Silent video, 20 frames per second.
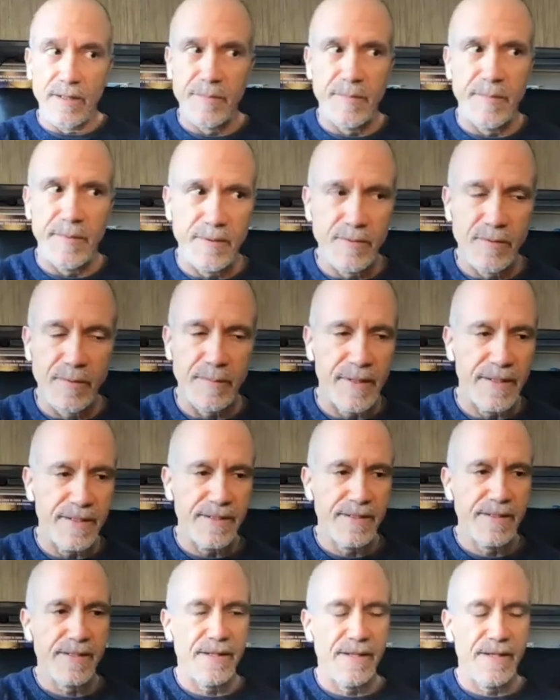me
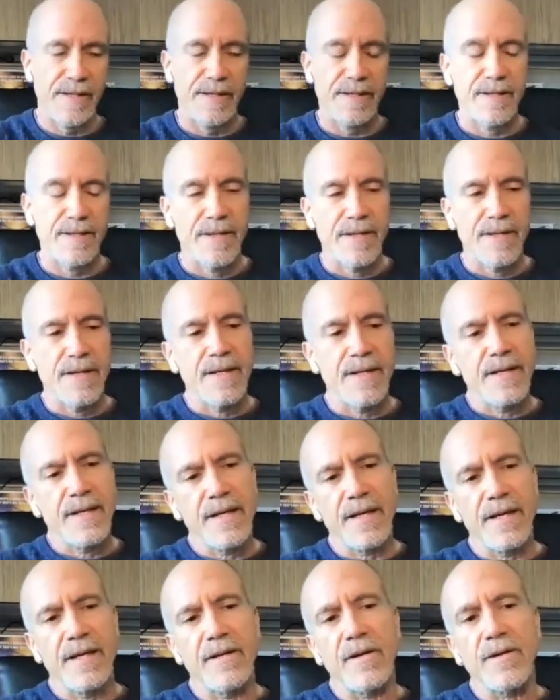tremendously.
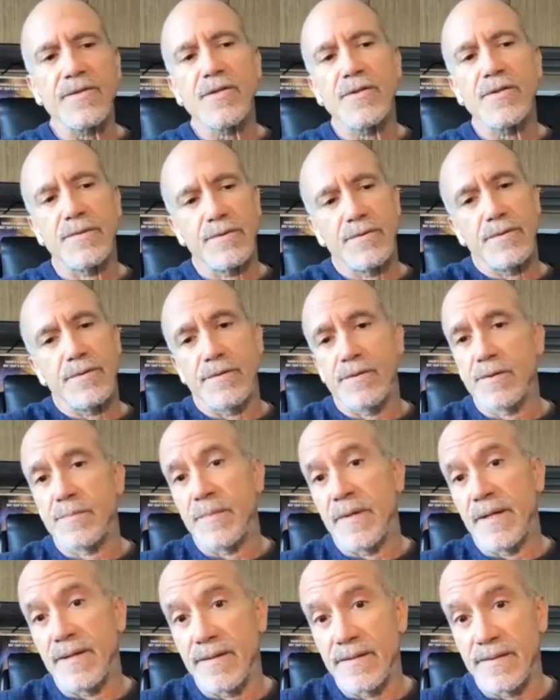It also introduced
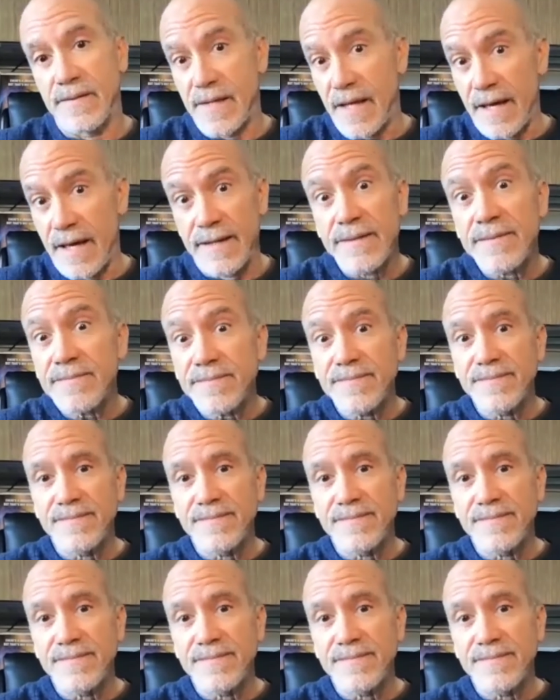me to Zen,